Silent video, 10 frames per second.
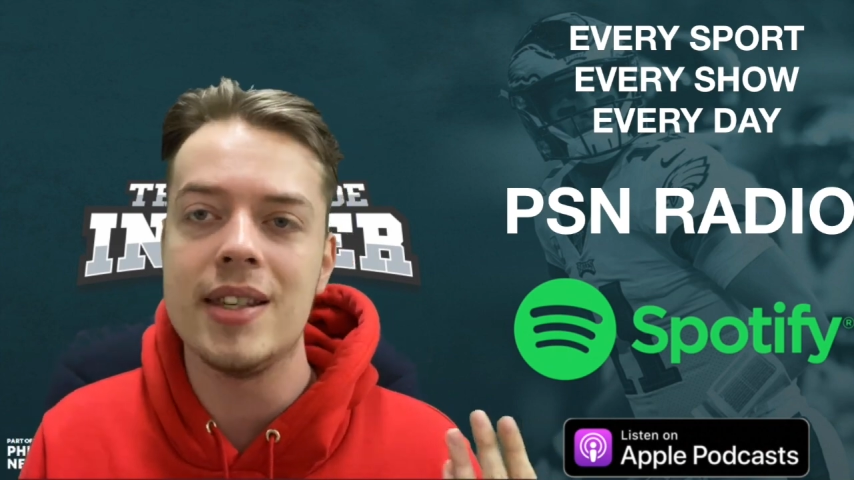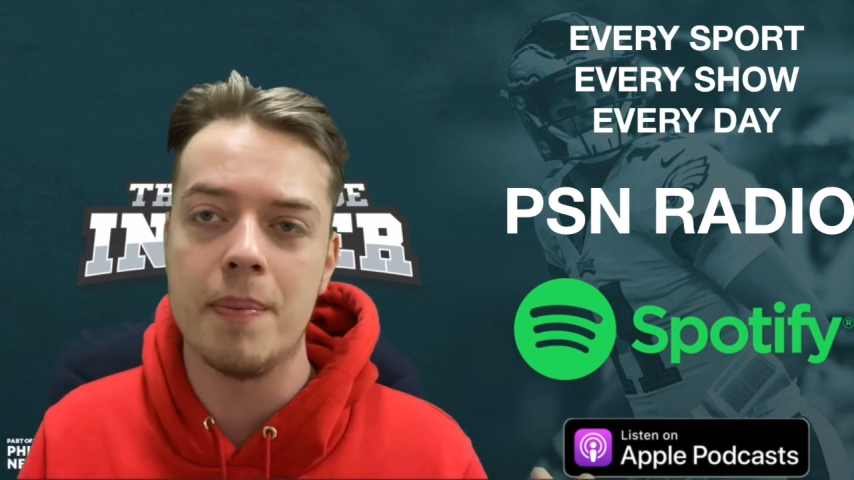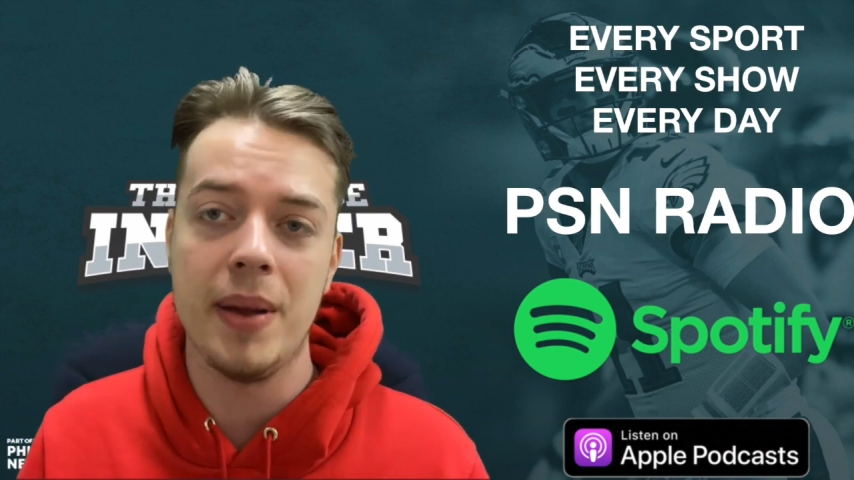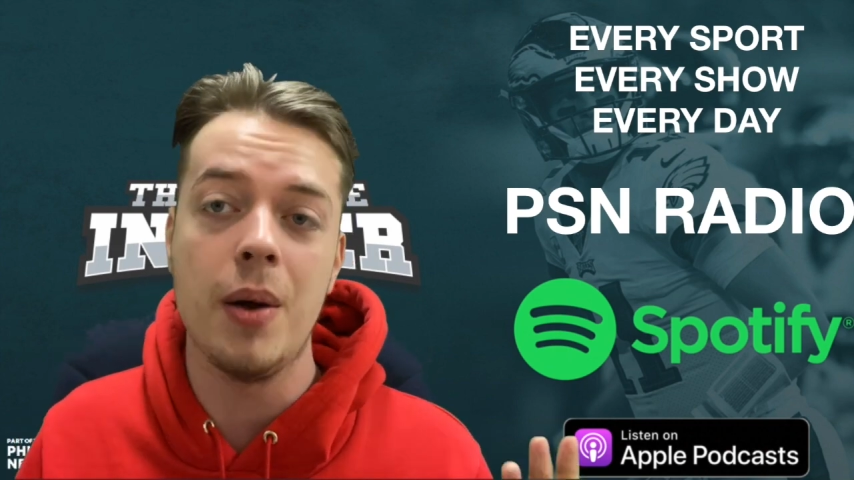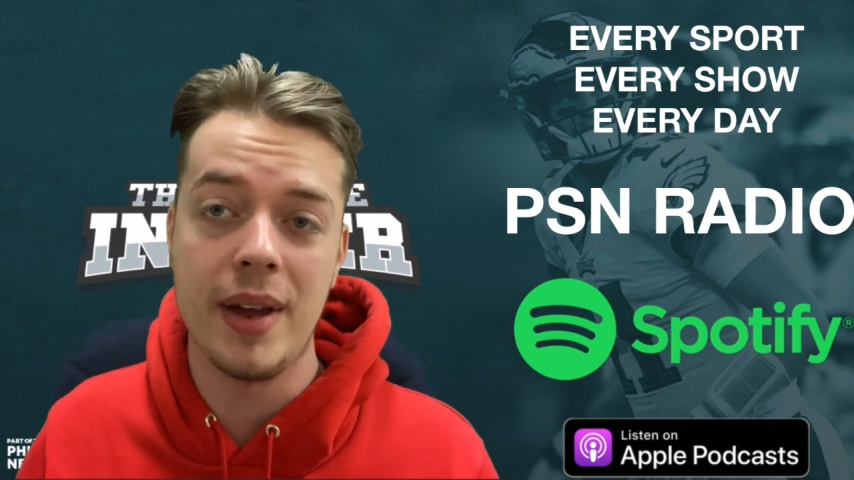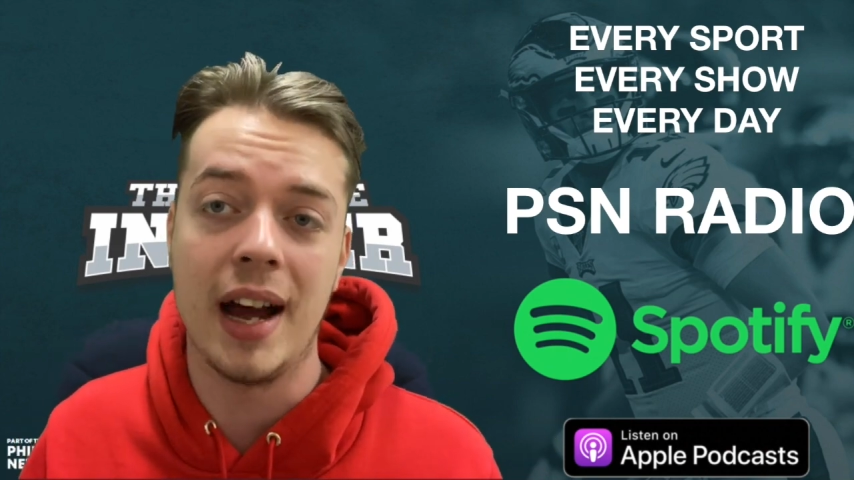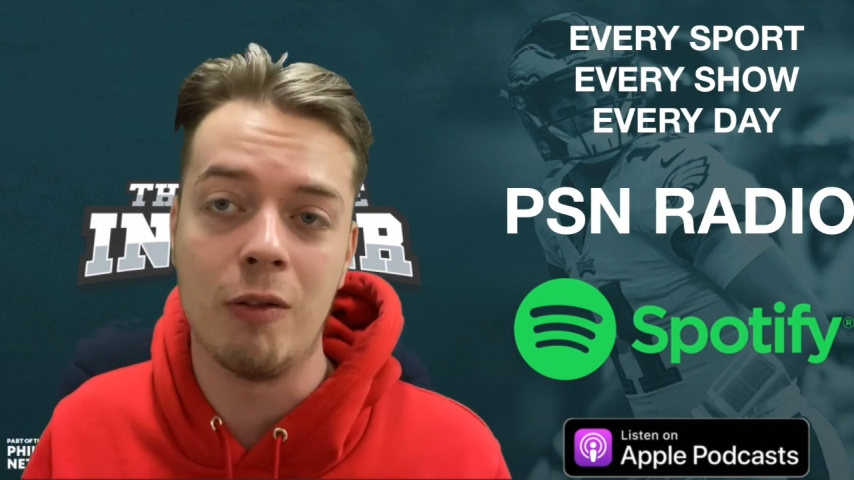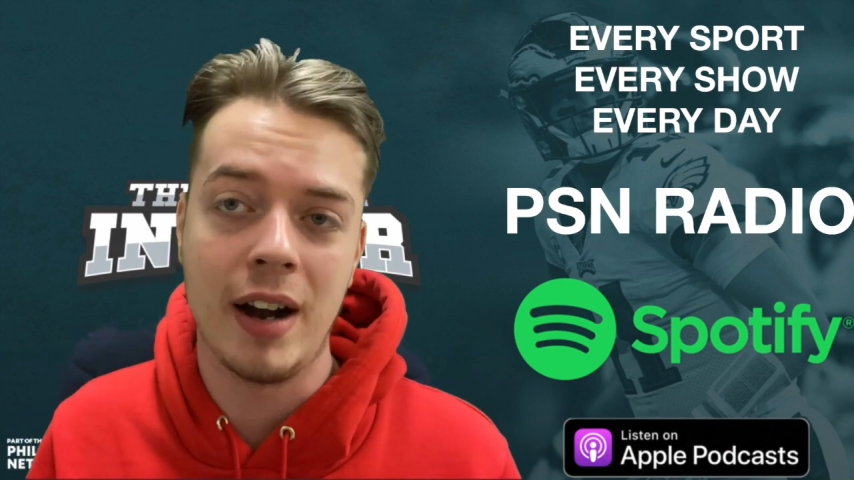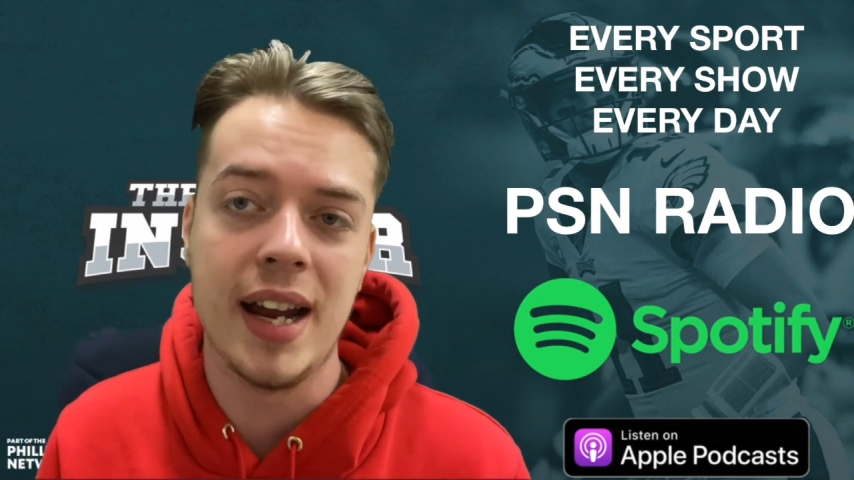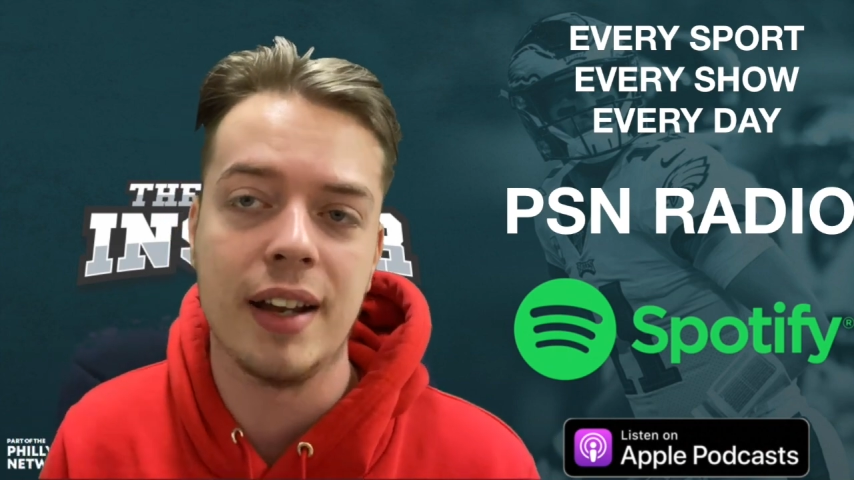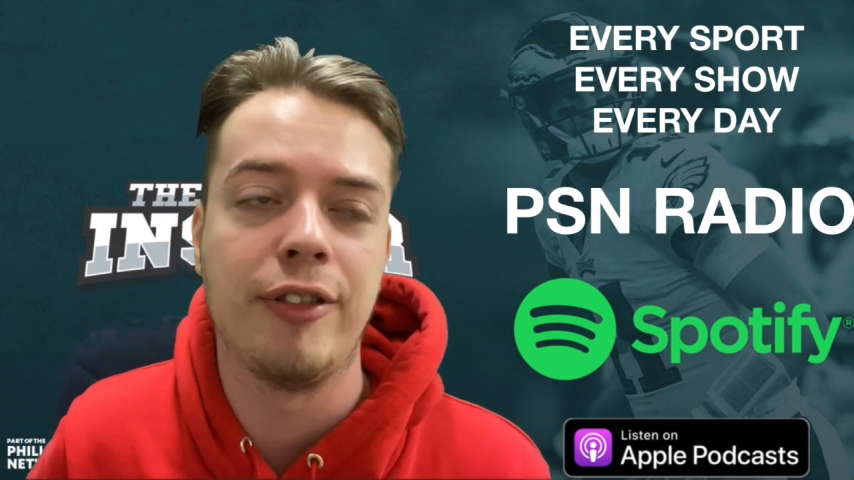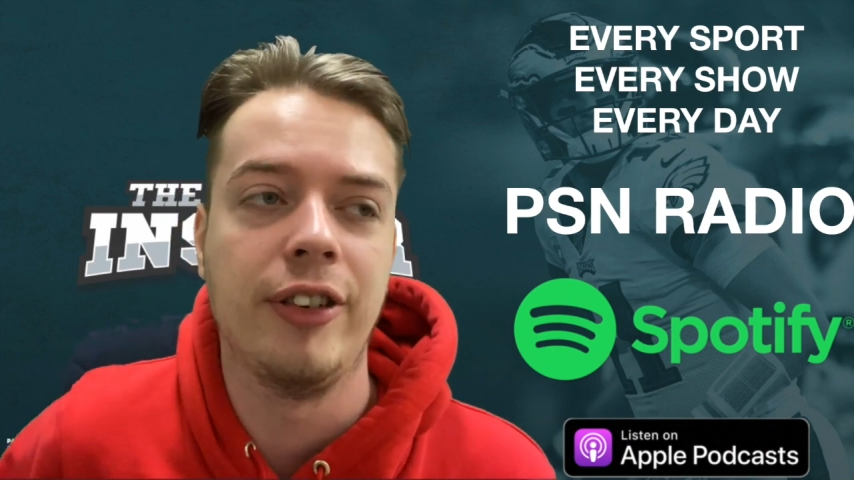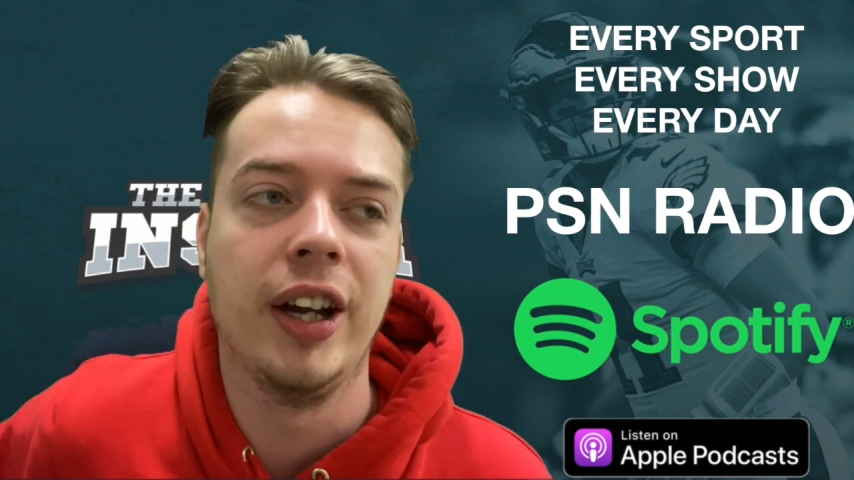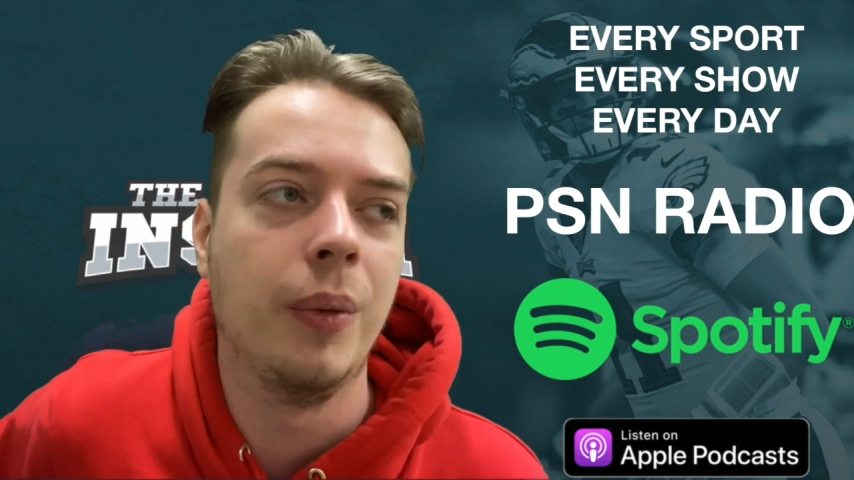to be without Reagor for,